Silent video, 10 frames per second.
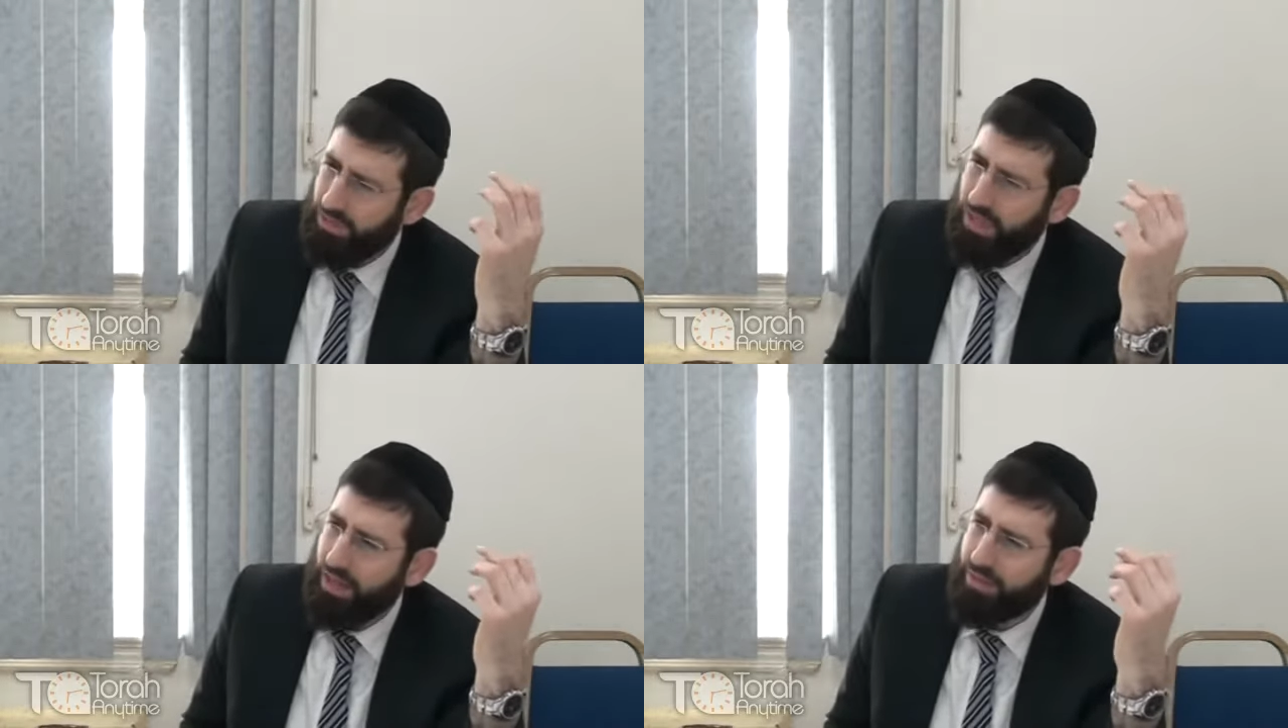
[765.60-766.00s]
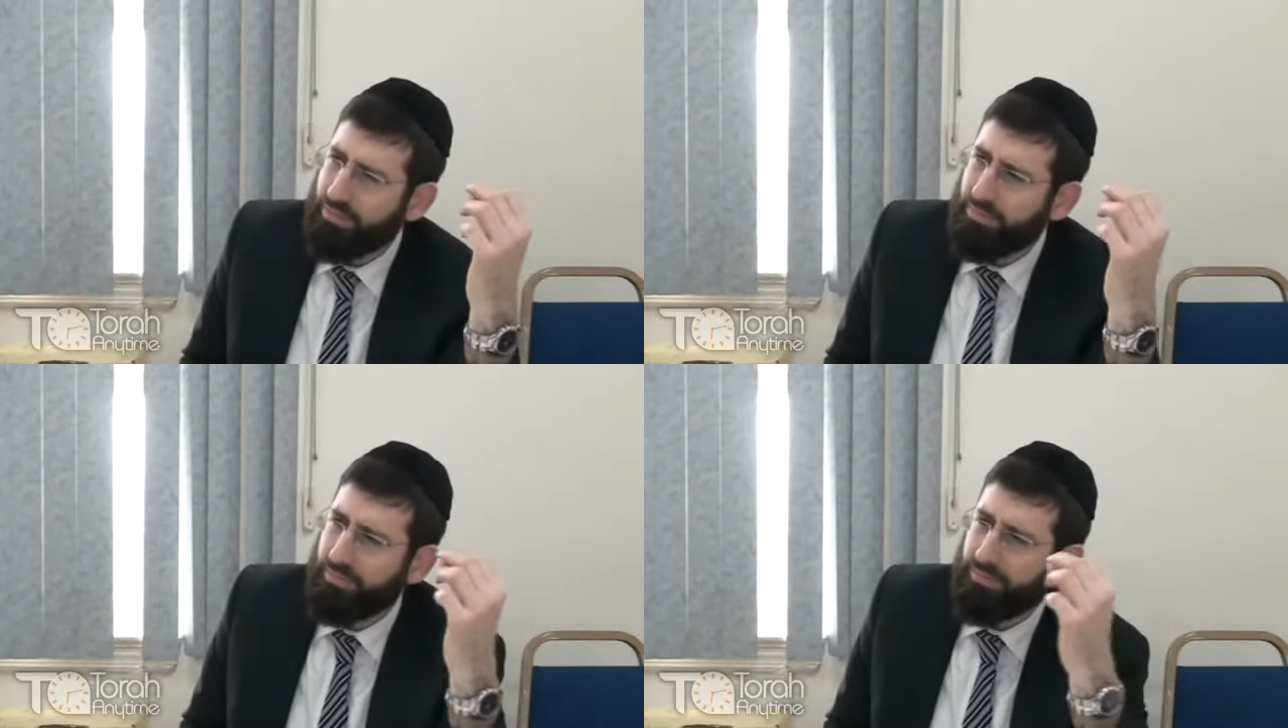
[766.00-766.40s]
Yeah.
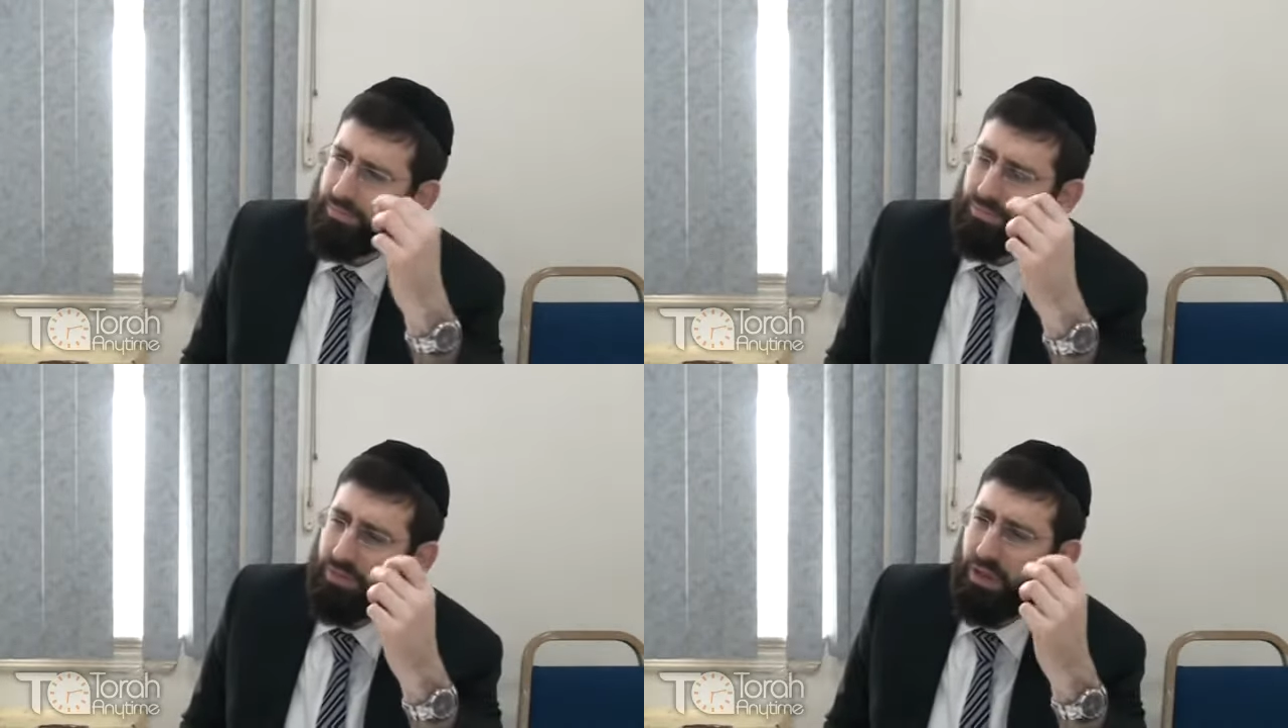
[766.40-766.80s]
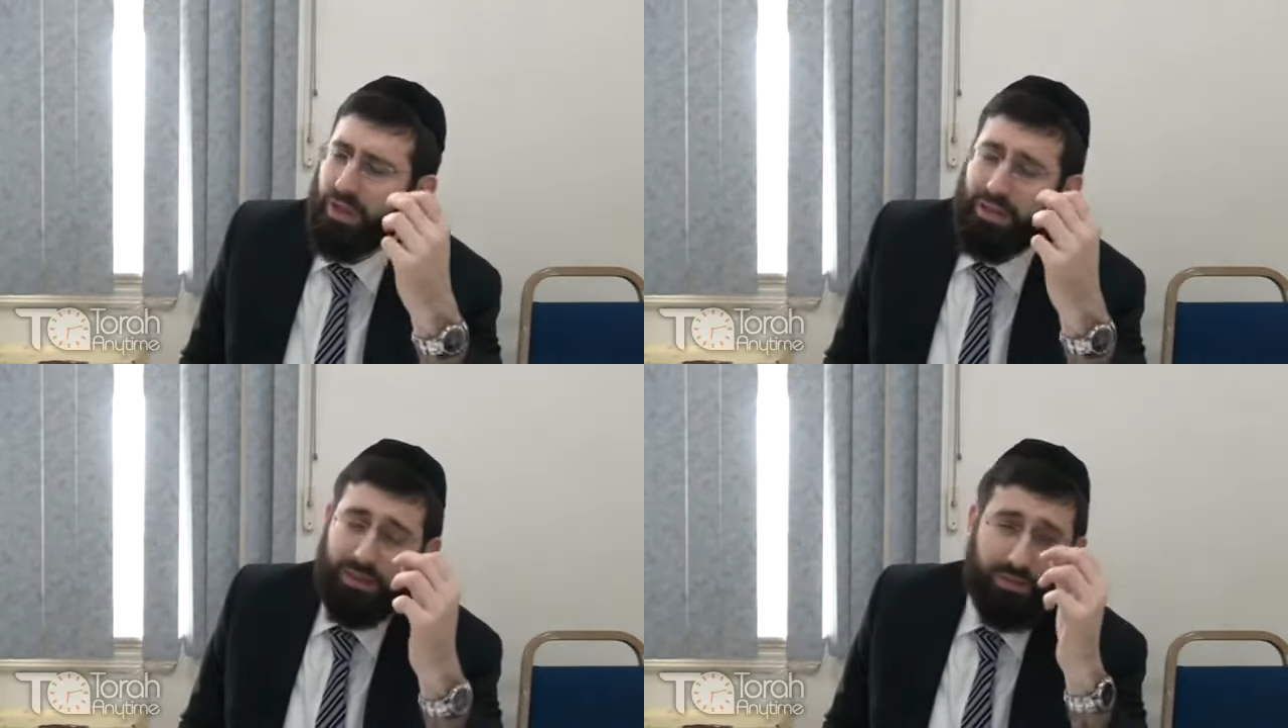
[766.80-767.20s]

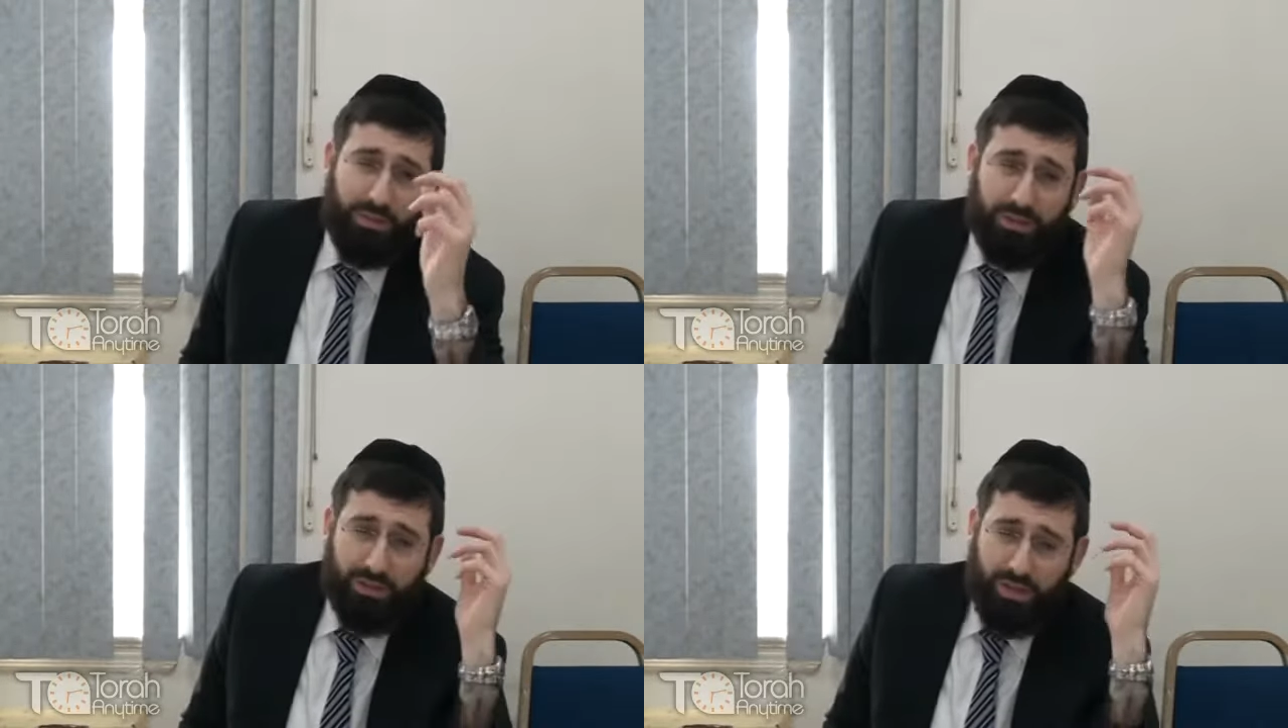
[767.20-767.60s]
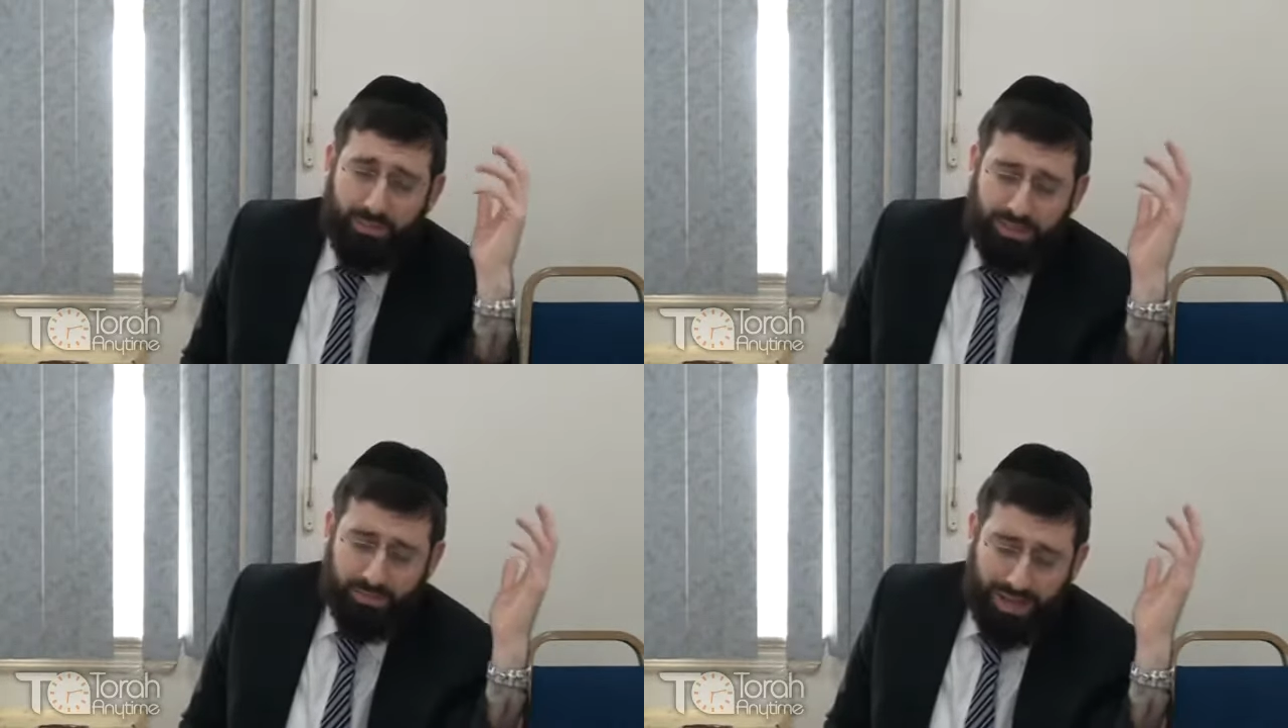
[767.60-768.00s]
That's because uh,
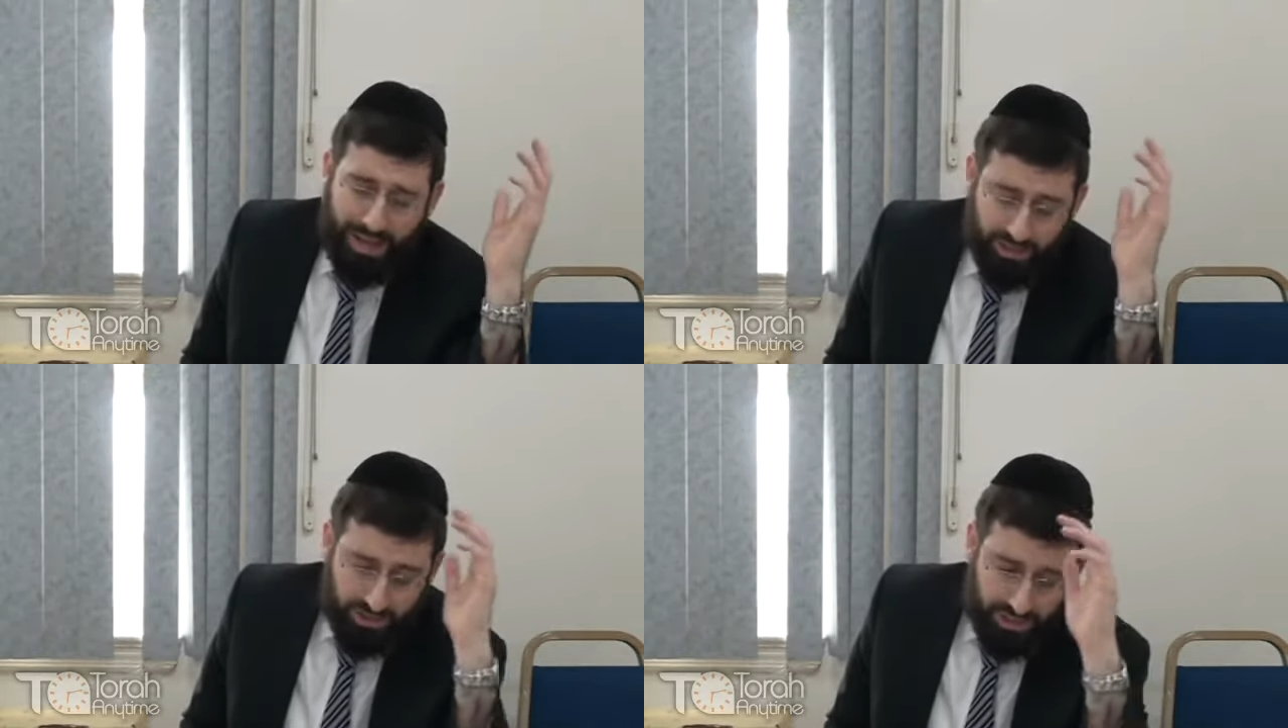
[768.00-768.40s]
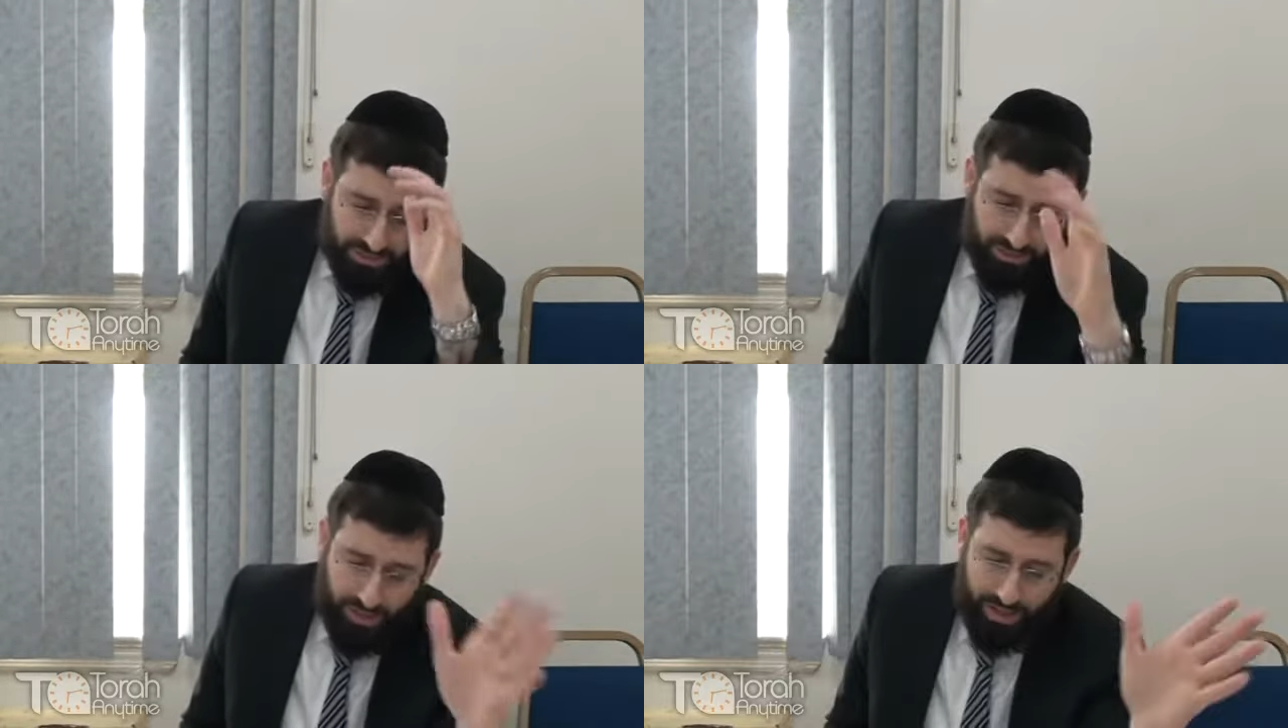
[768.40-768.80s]
Mizbeach
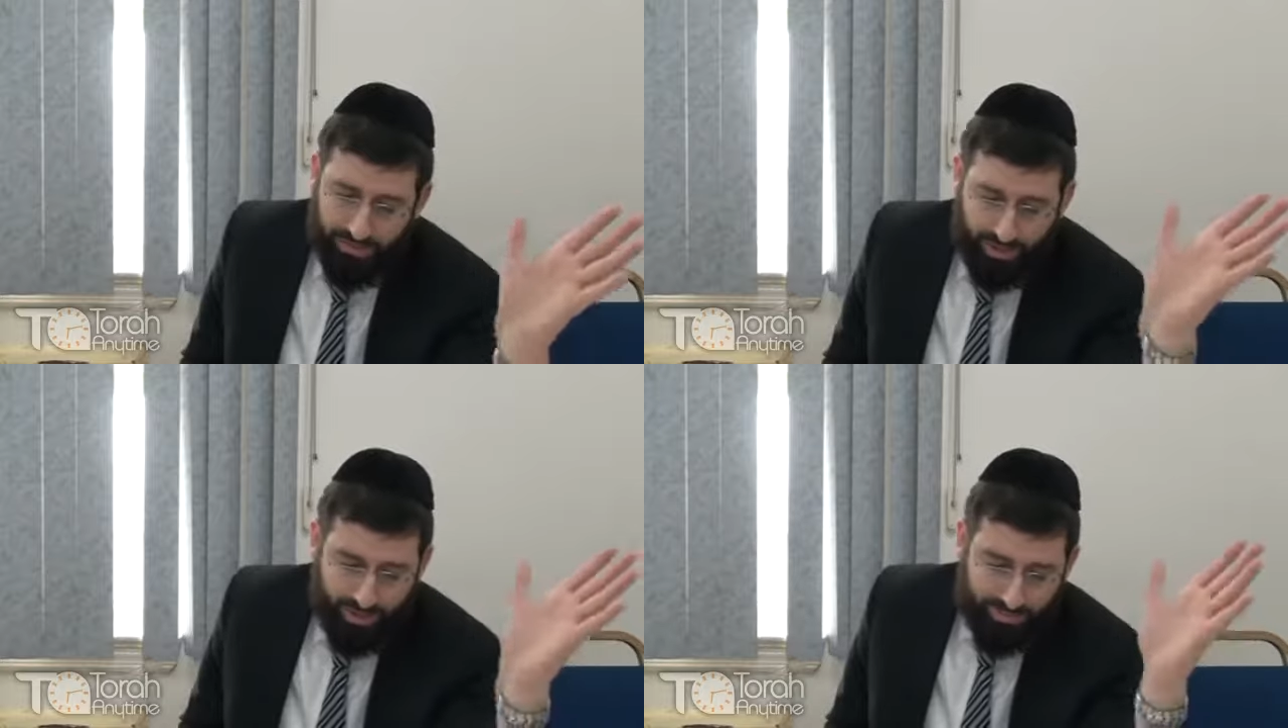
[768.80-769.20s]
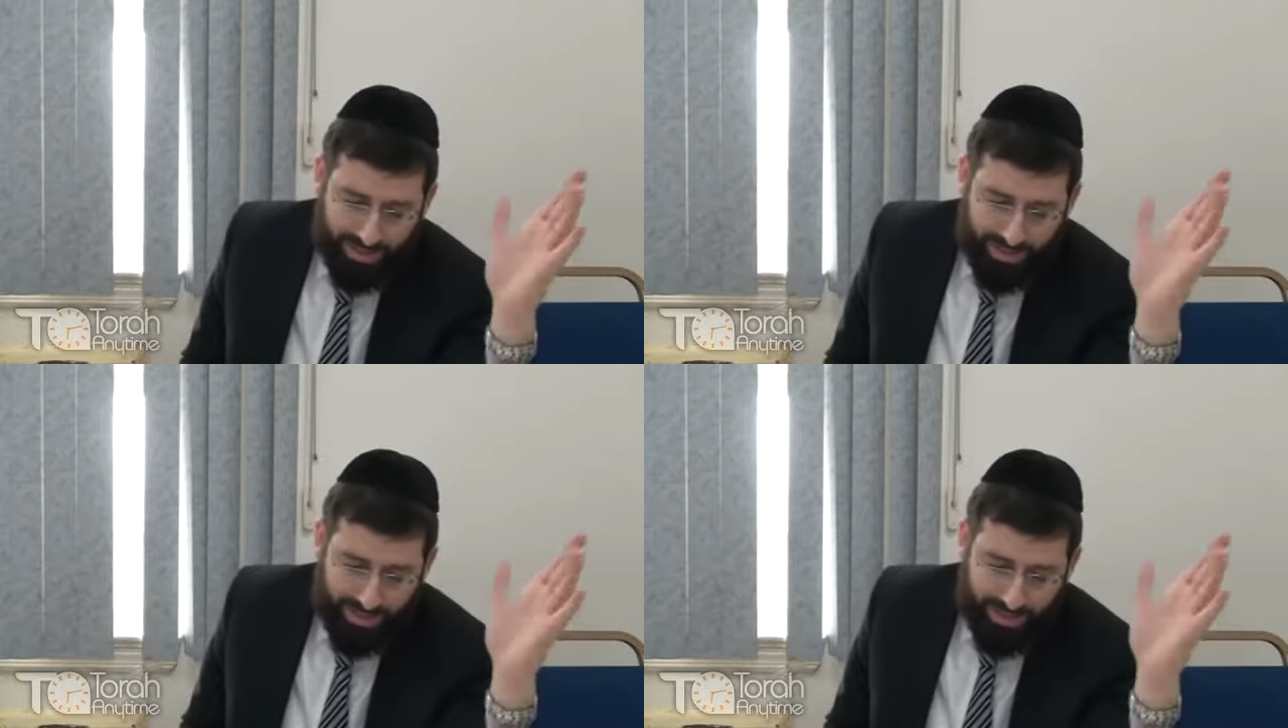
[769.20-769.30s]
Shiktu Hayevanim,